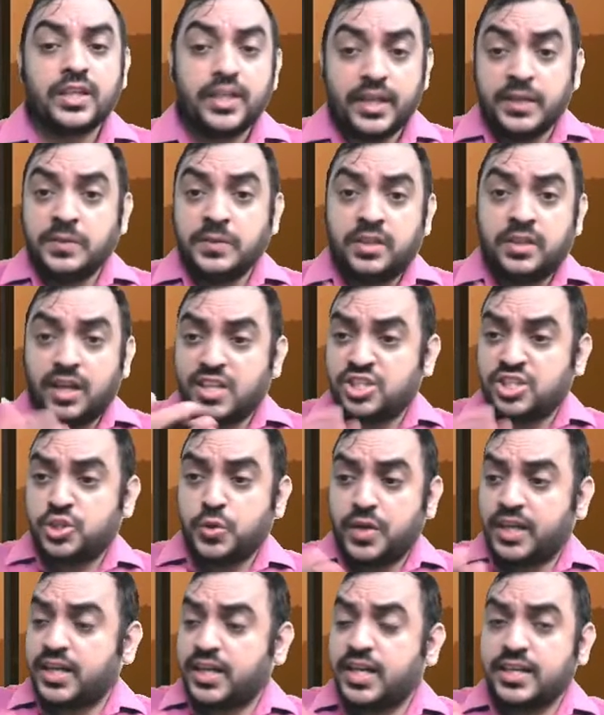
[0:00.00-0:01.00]
Interest
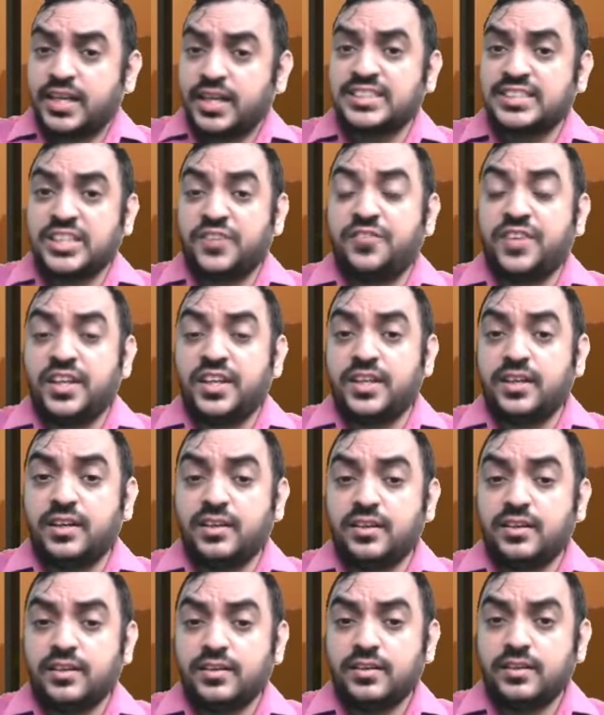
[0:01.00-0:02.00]
you recognize every
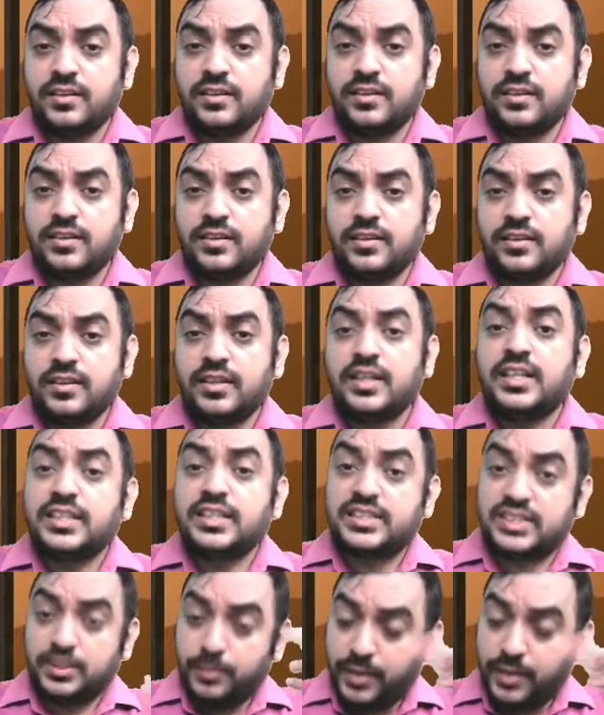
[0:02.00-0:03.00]
year
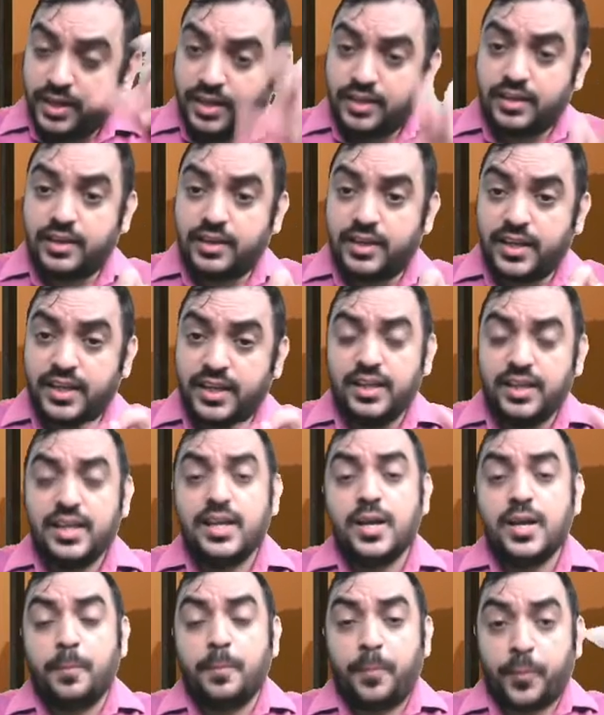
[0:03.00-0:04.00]
Similarly,
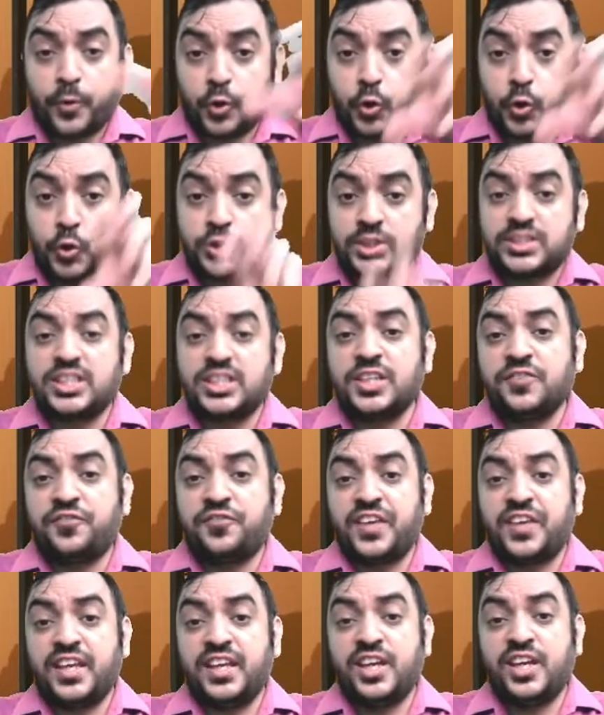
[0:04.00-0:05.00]
processing
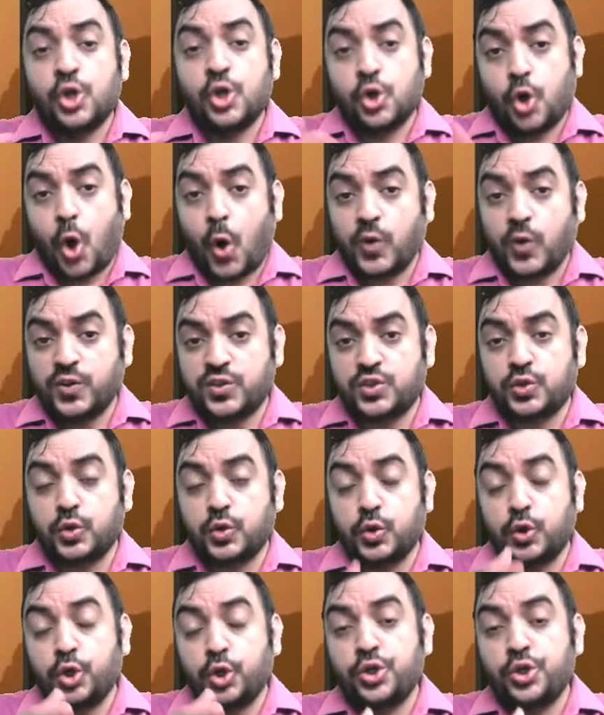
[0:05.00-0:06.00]
fee
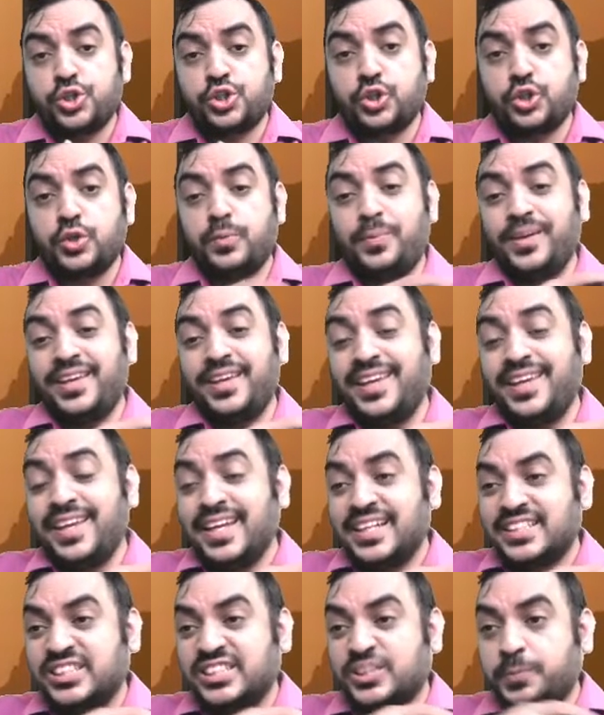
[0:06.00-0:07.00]
also should
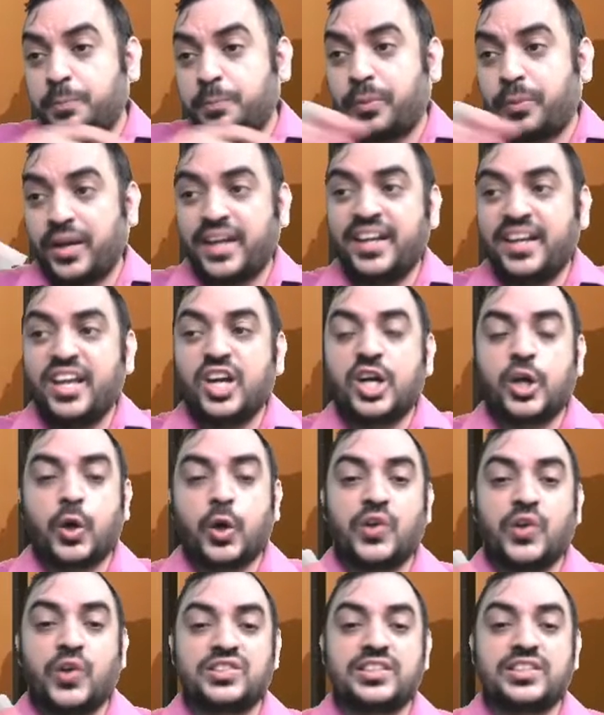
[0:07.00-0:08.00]
be spread
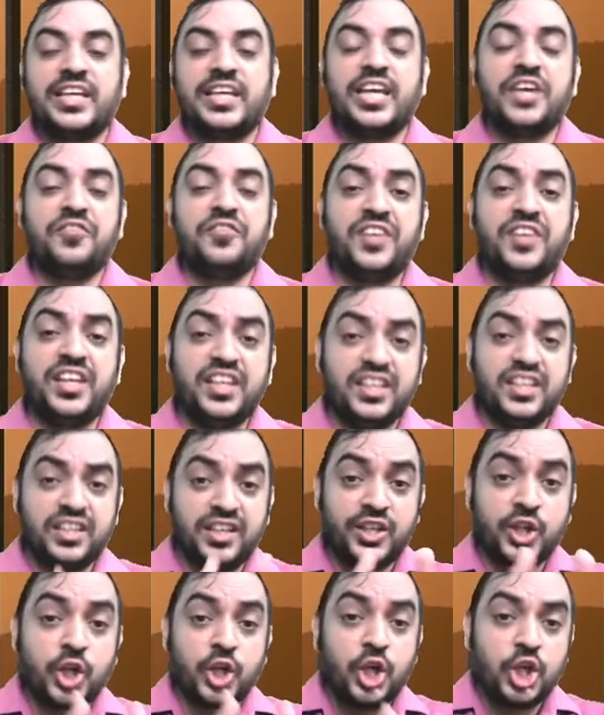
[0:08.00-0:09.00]
across every
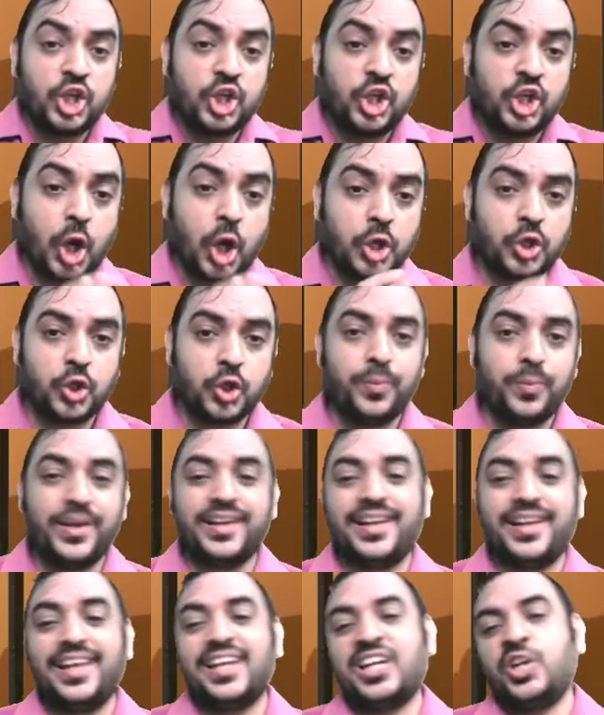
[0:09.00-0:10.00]
year not to
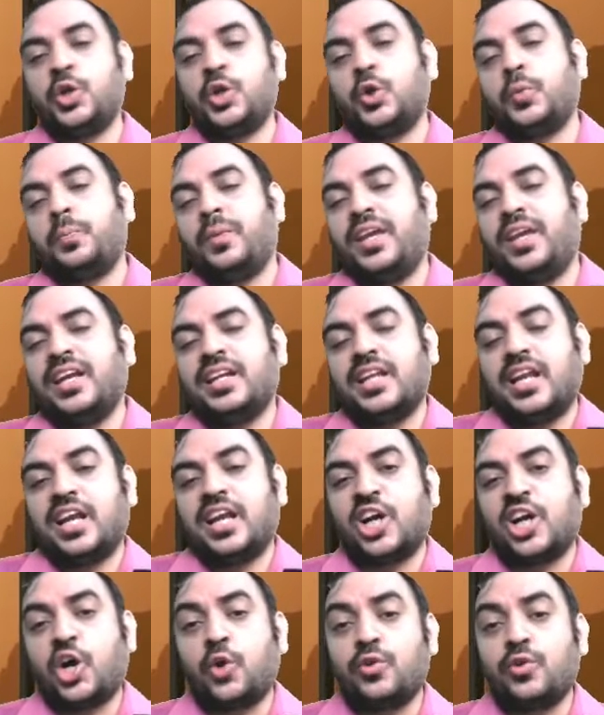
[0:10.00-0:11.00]
be taken to P&L
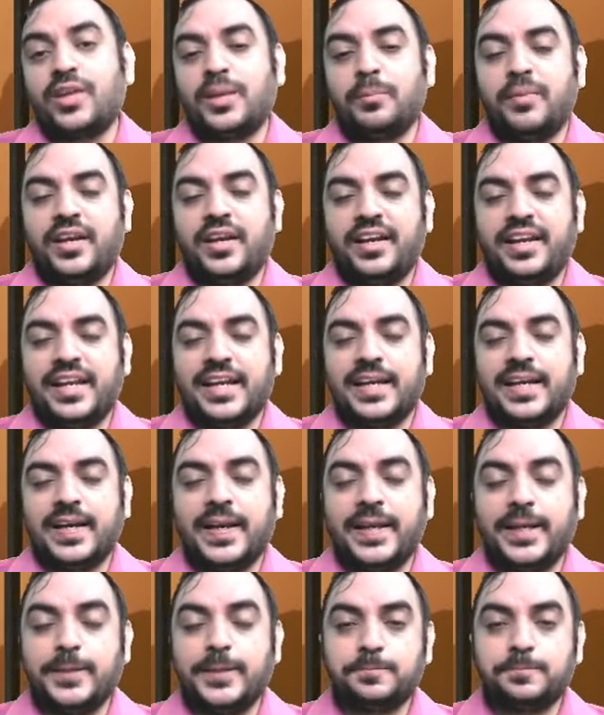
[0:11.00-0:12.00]
account
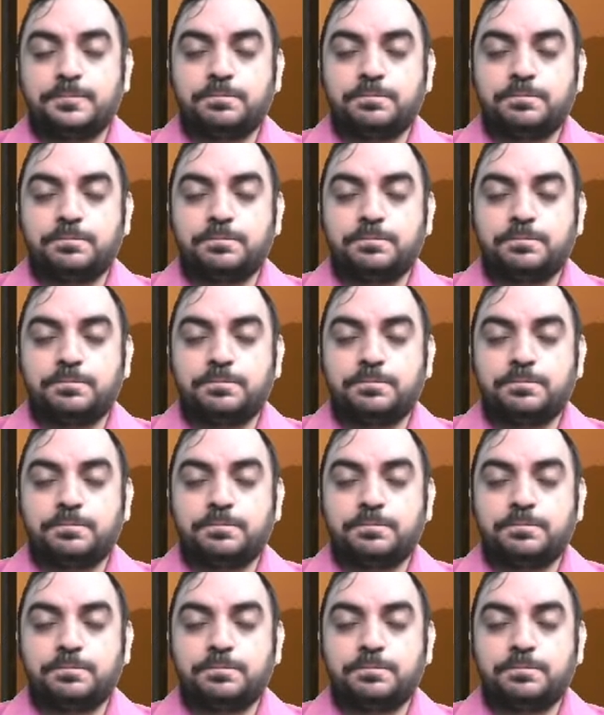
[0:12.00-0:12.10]
immediately.